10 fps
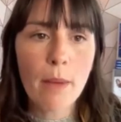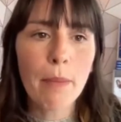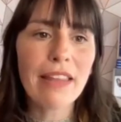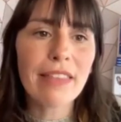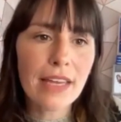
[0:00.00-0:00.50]

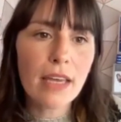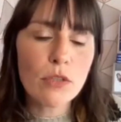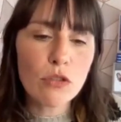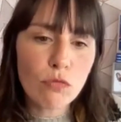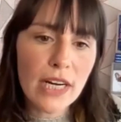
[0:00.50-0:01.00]
But I think it
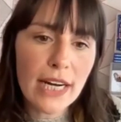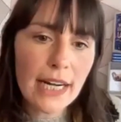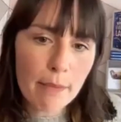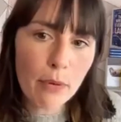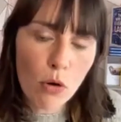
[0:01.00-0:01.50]
was
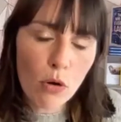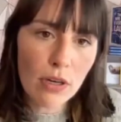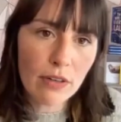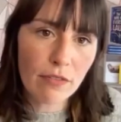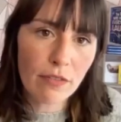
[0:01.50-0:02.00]
really
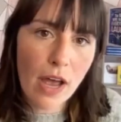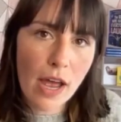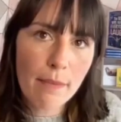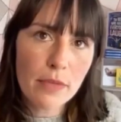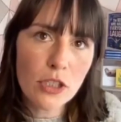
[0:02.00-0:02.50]
important
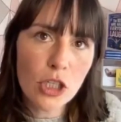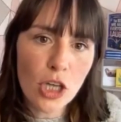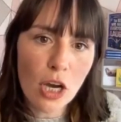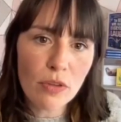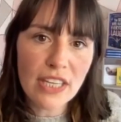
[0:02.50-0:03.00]
to
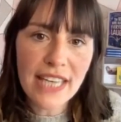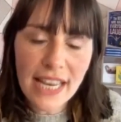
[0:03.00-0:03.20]
show that,